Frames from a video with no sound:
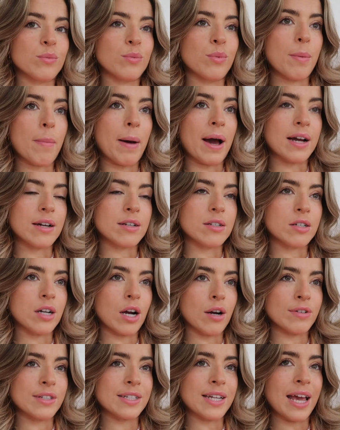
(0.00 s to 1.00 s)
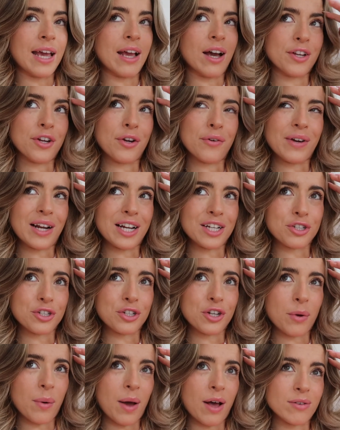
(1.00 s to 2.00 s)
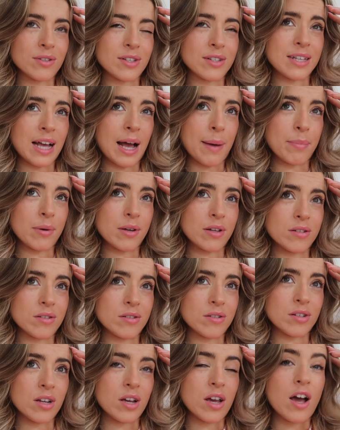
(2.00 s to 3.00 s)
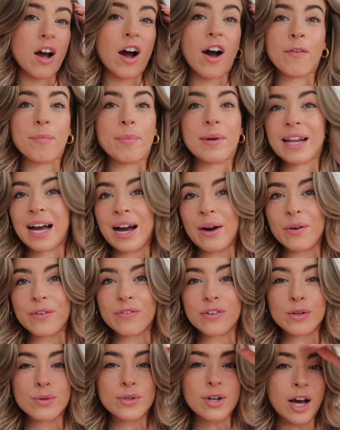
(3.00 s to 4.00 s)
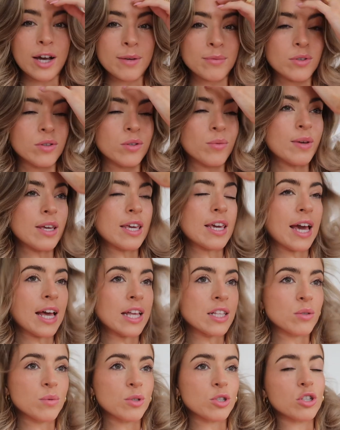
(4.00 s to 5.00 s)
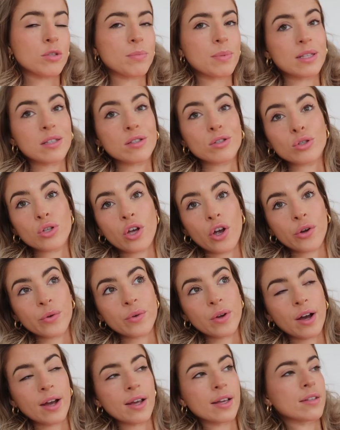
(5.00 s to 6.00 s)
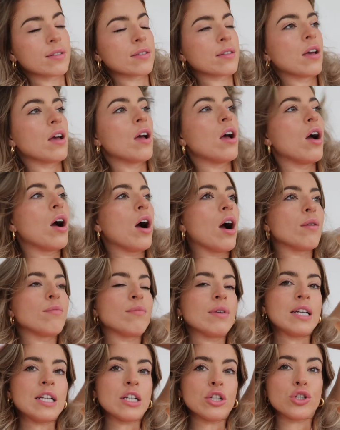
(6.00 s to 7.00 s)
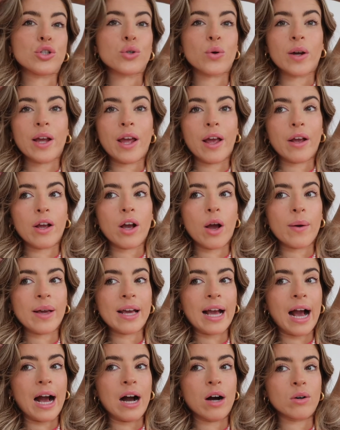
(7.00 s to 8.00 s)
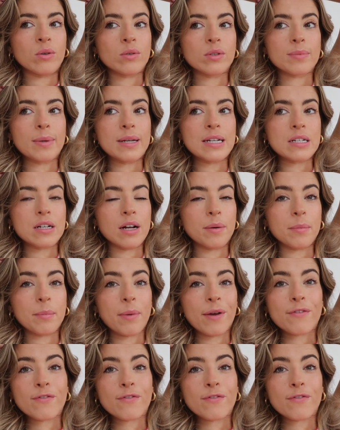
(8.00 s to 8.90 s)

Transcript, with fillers: We're back to current day. I don't actually know what else has happened. I've been out a few times on the weekends, which has been so nice. I'm really enjoying going out, spending time with my